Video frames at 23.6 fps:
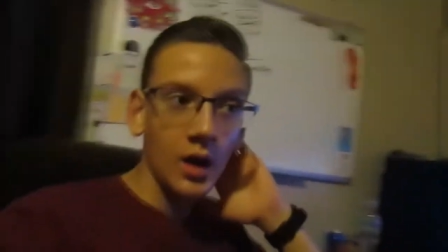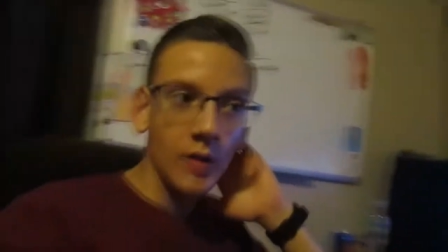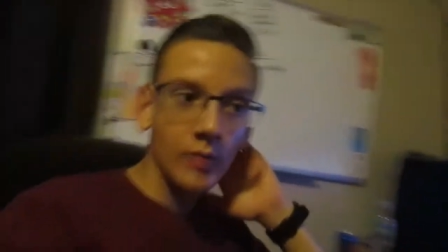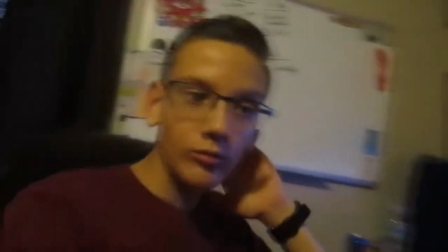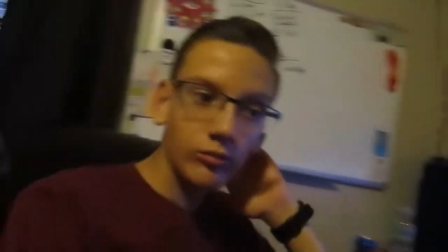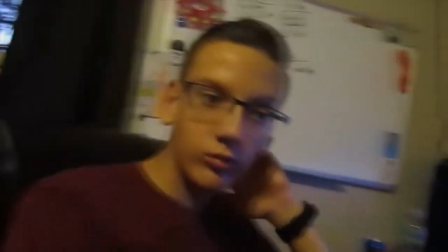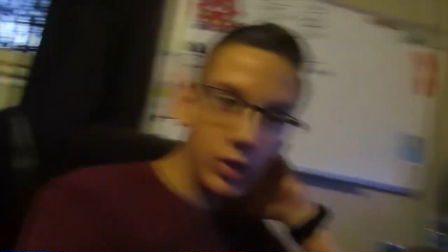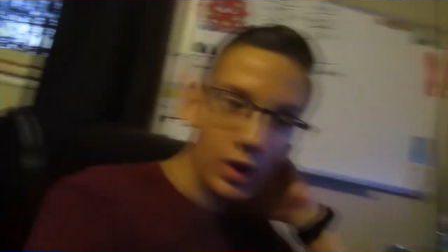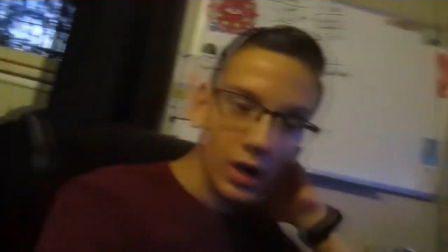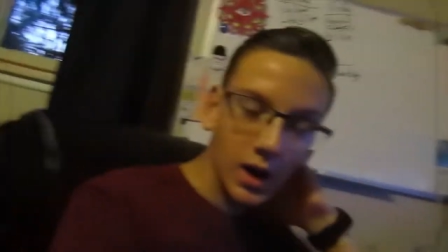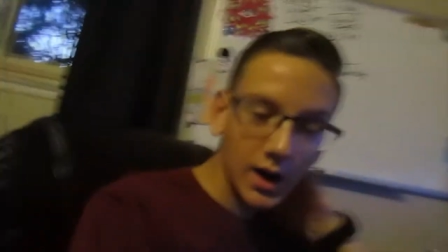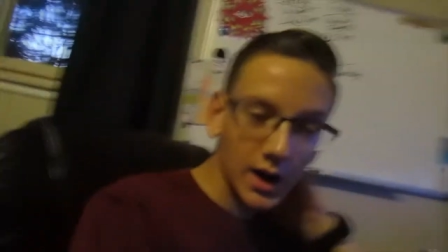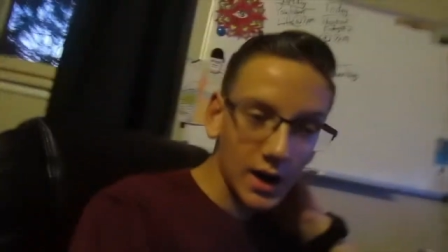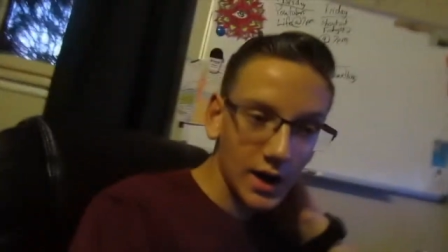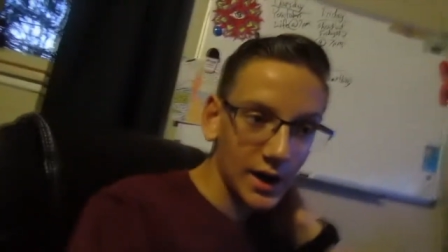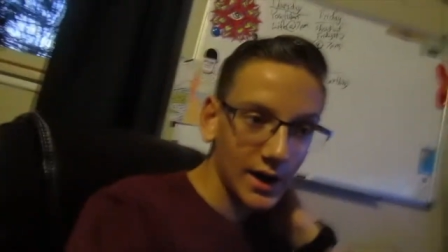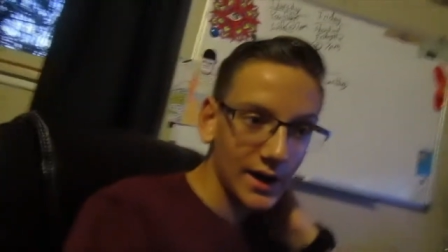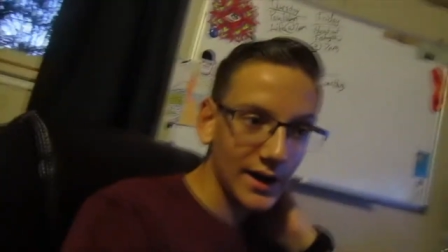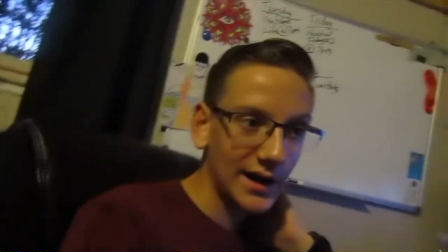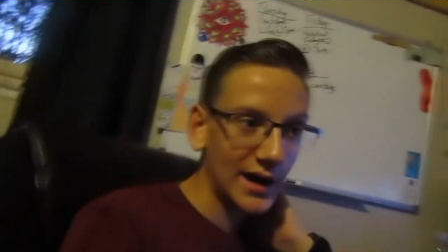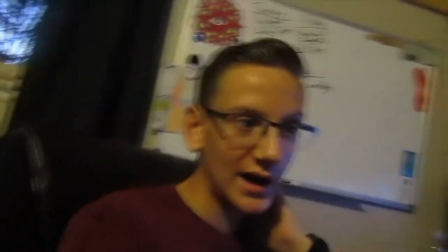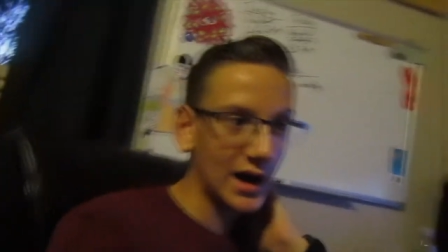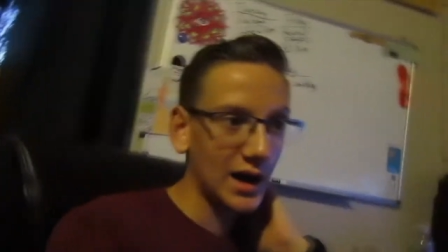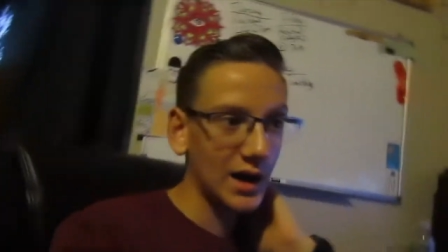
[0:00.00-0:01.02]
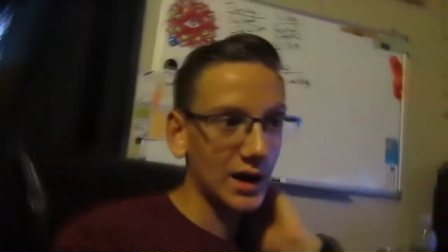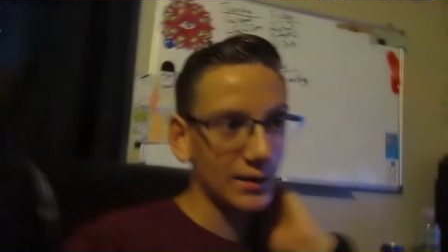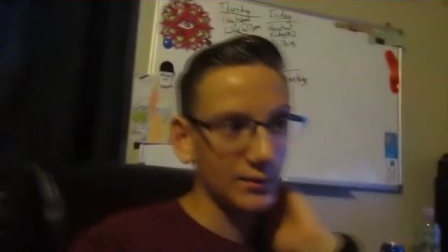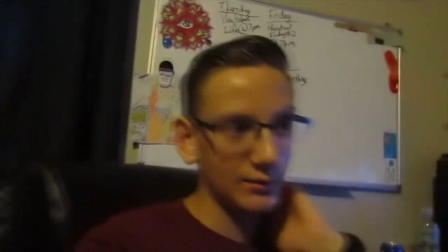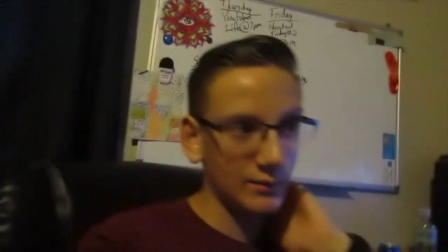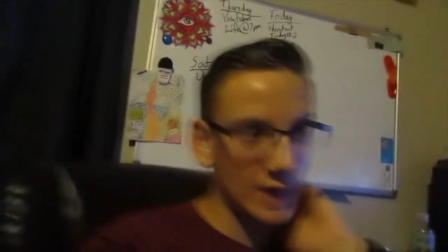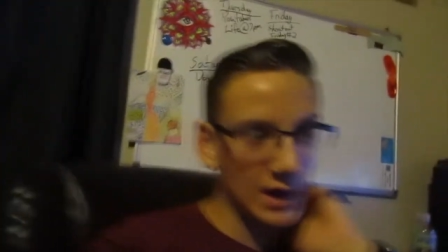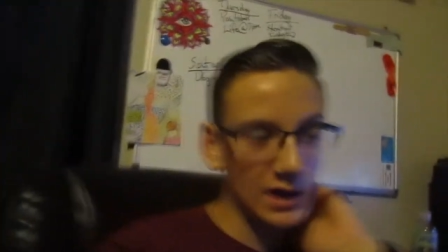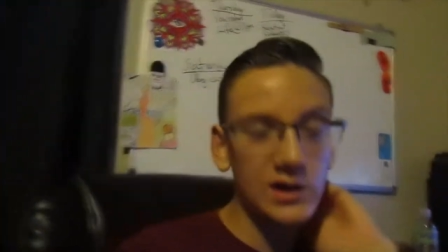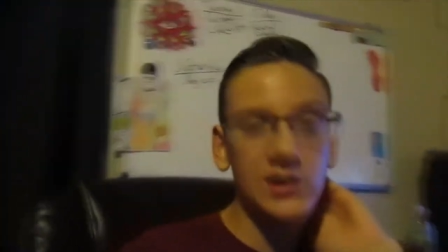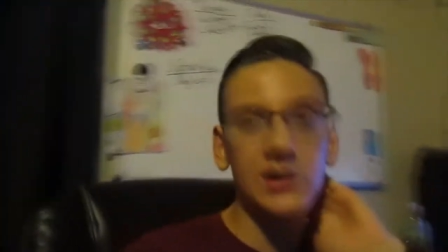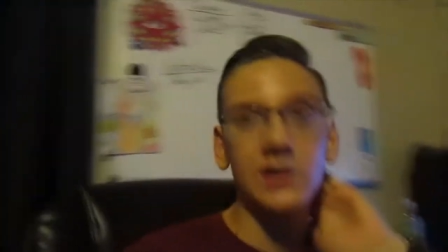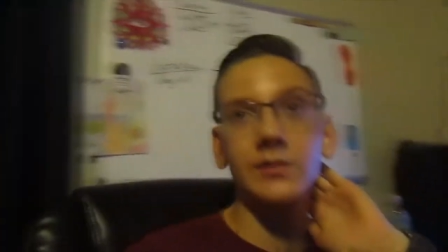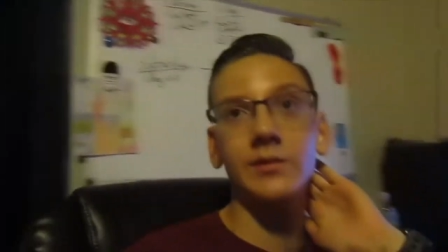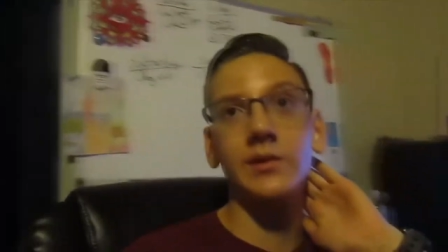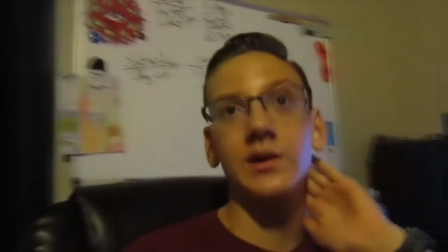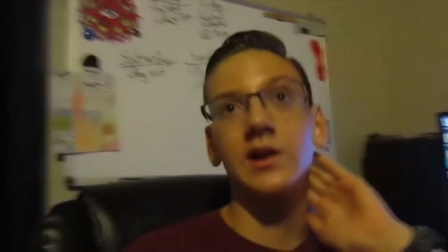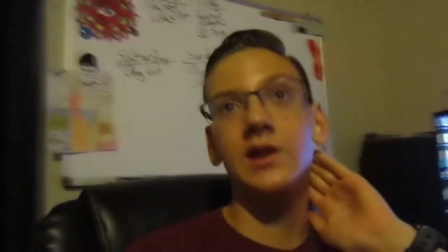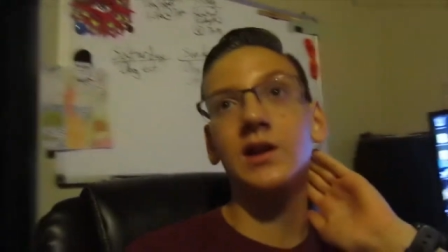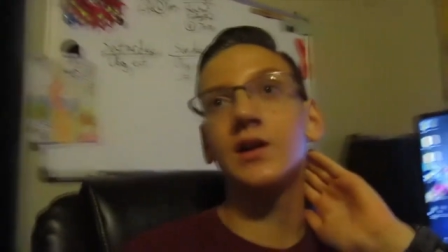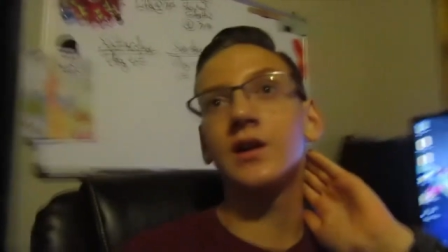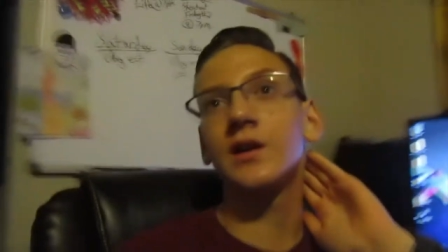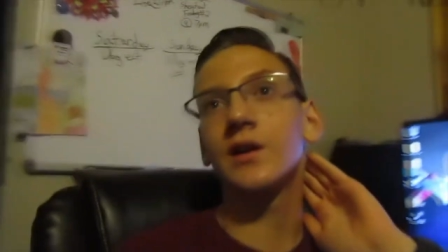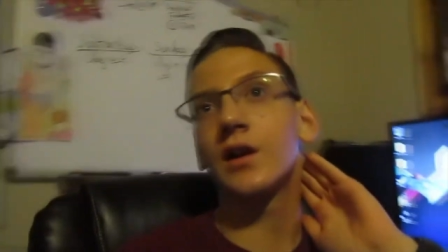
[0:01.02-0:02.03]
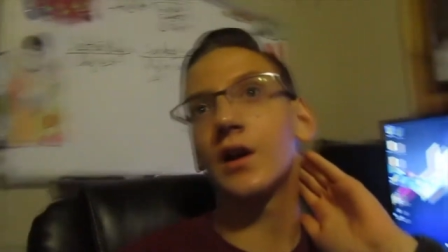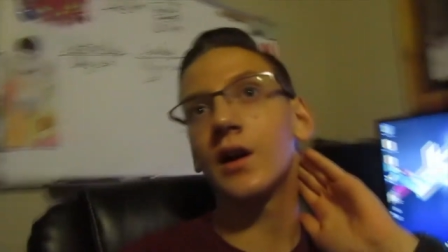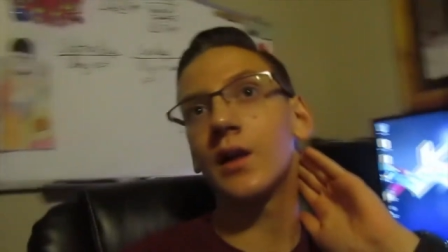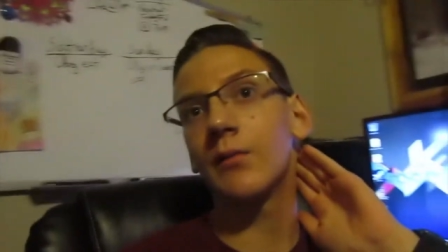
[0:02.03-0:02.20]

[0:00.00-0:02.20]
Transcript: but I'm not going to be here.